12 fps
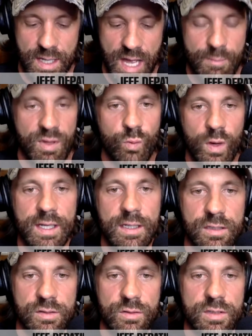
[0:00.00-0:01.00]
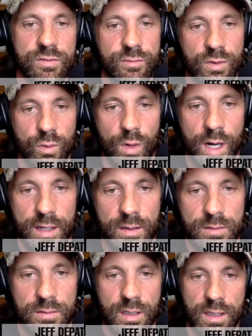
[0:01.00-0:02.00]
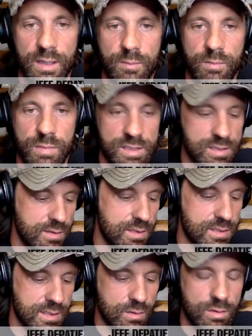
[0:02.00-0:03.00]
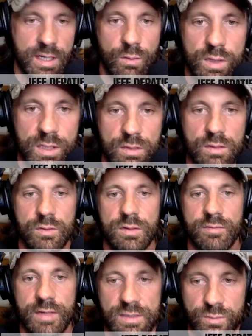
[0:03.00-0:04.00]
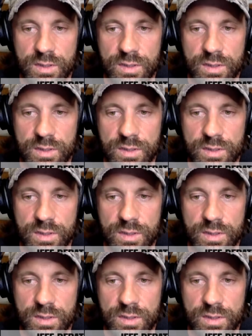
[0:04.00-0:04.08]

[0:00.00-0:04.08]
I've been waiting to do this for a while, because it's like, okay, what can you do with the vets?